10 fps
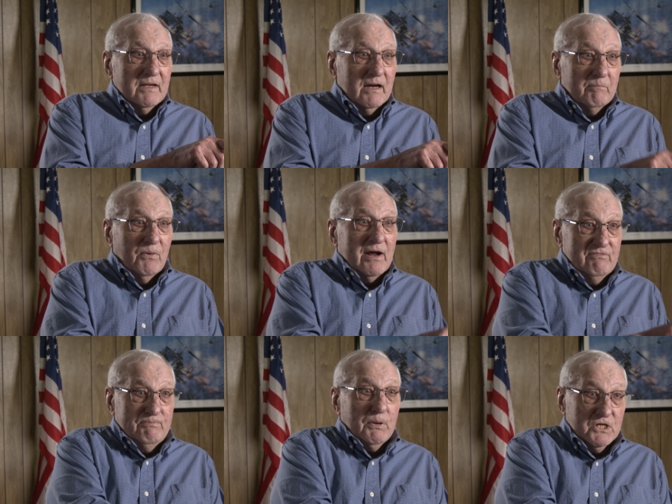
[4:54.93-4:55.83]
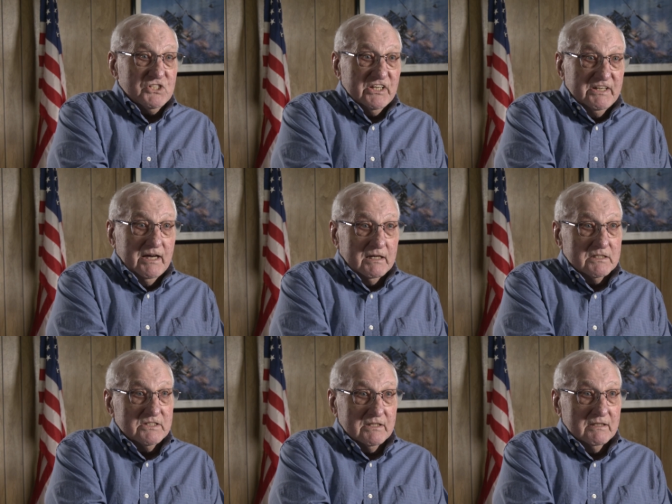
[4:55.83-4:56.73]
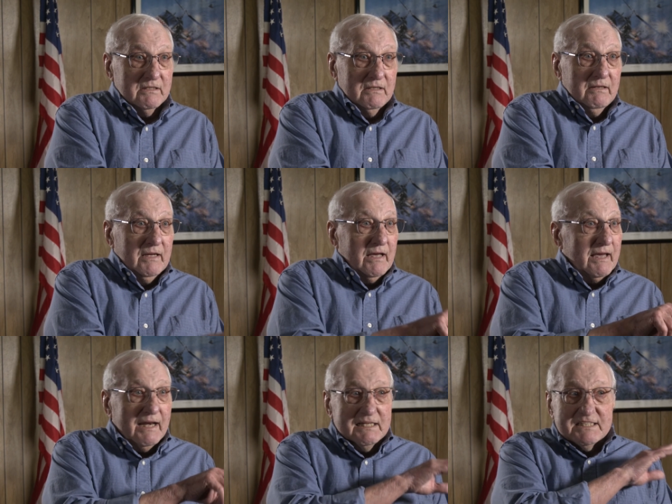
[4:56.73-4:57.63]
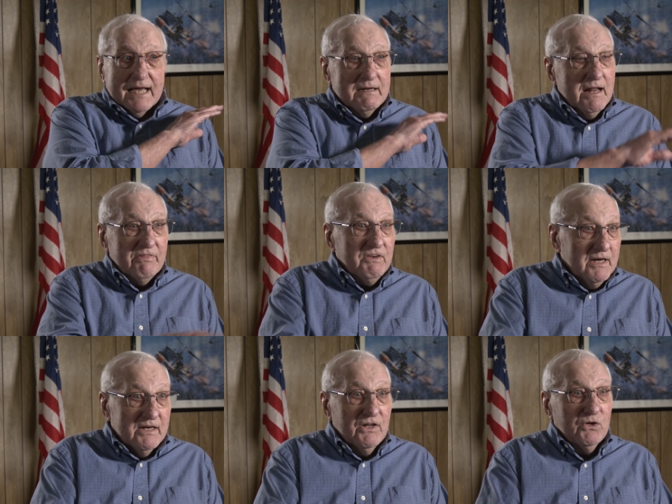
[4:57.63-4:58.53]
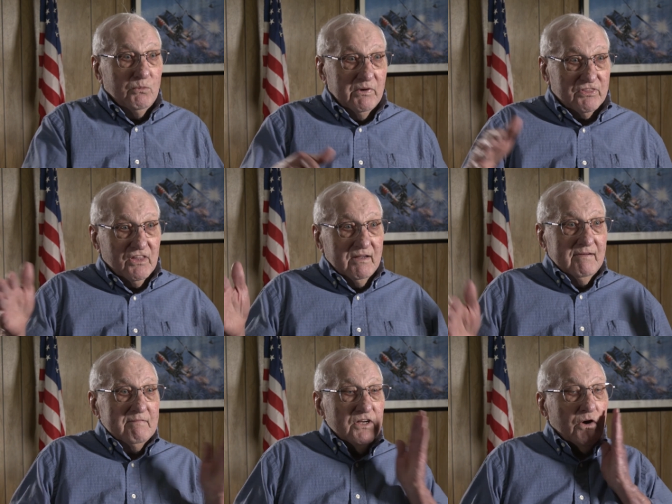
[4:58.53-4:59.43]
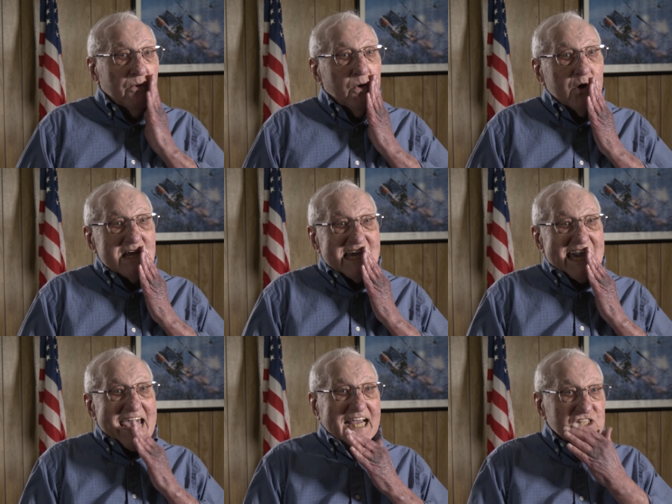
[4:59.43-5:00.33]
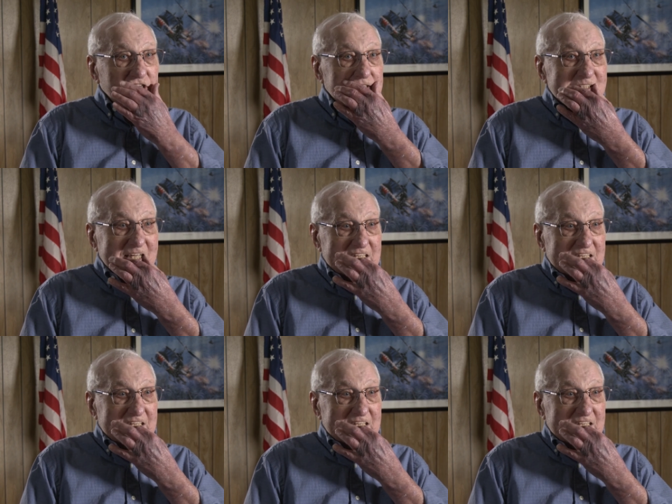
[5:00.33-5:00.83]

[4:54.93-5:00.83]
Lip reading: a brave person does. And it's got nothing to do with heroic actions.